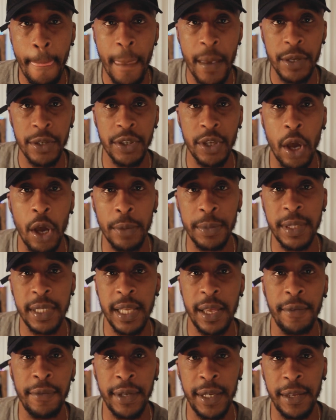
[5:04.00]
Psalm
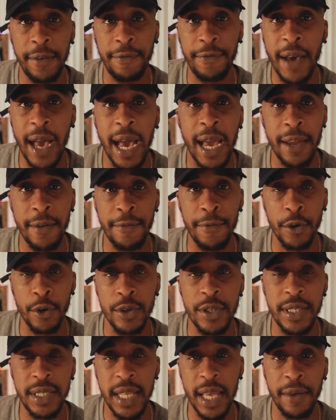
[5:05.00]
75,
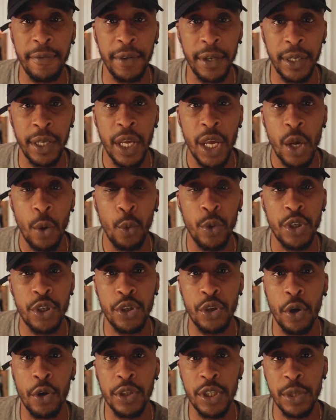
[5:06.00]
verse 7, which
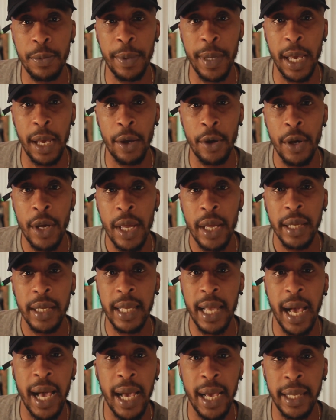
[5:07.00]
talks about
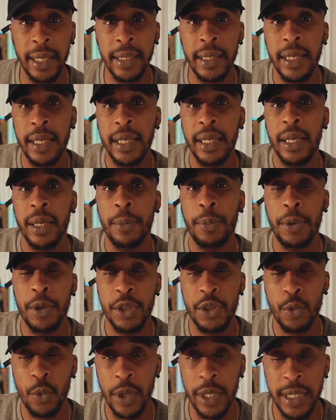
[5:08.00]
God
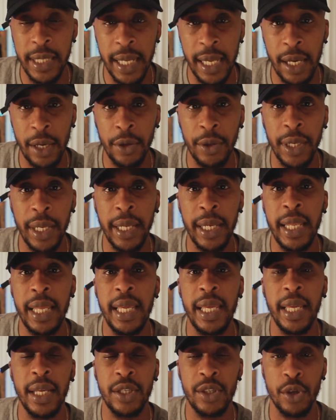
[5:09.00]
puts one down and
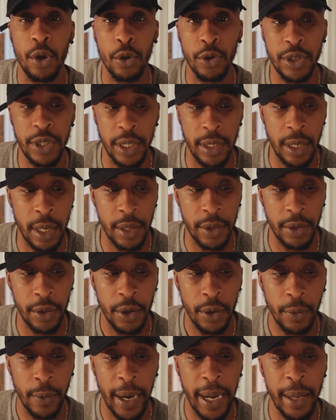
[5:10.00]
he exalts another,
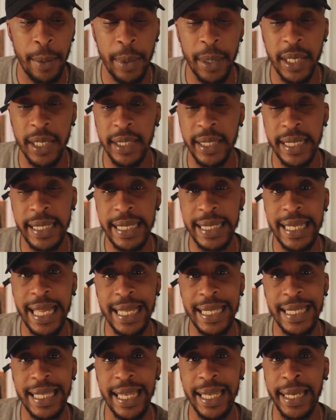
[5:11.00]
right? Because this is
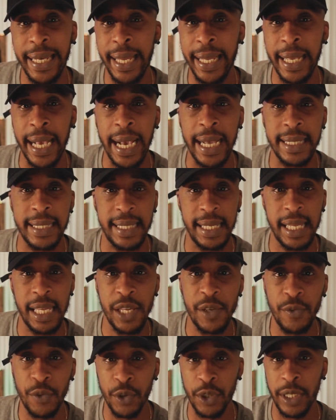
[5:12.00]
not saying that God's
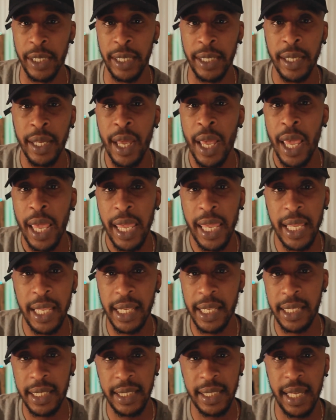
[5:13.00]
evil and
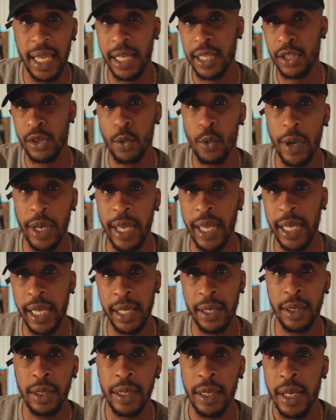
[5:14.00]
he takes away
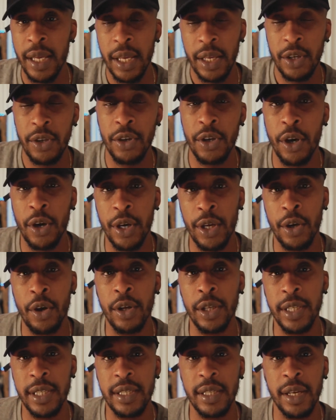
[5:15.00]
and you know, and
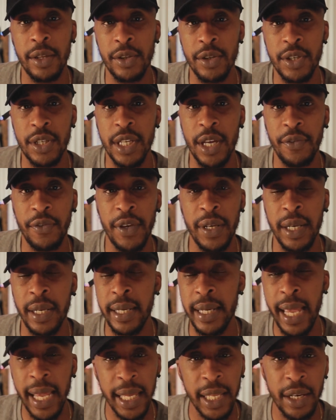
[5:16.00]
all this other stuff in a
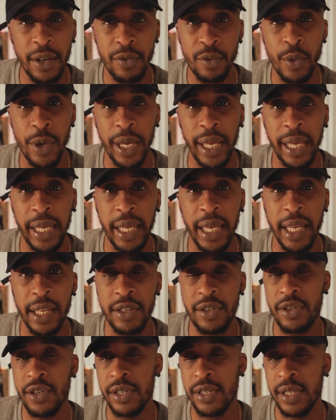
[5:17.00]
negative way.
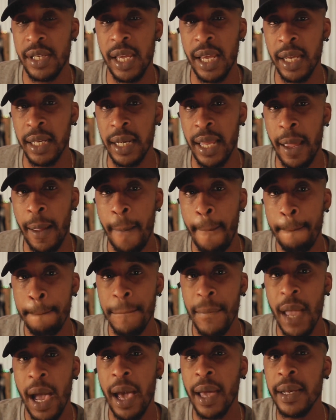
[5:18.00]
It's just saying
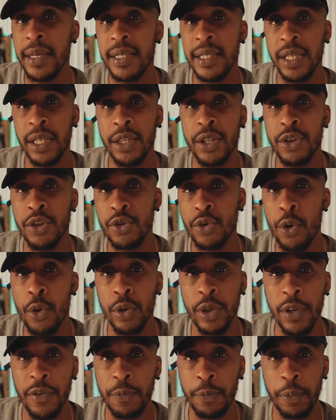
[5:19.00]
that God is in
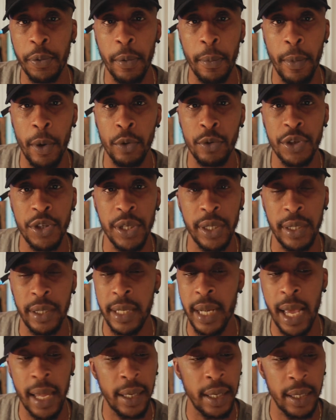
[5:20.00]
control of promotion,
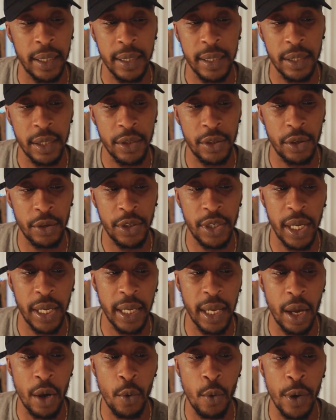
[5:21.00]
not us. So
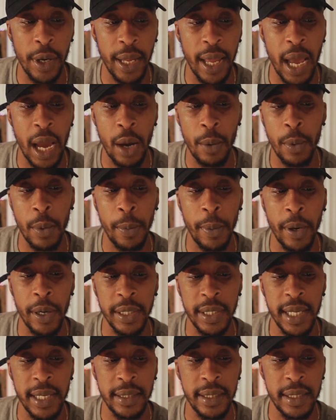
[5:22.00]
check out what Albert
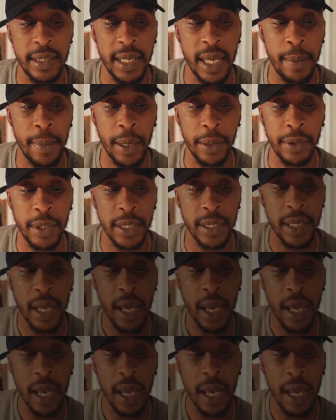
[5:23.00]
Barnes has to say about this.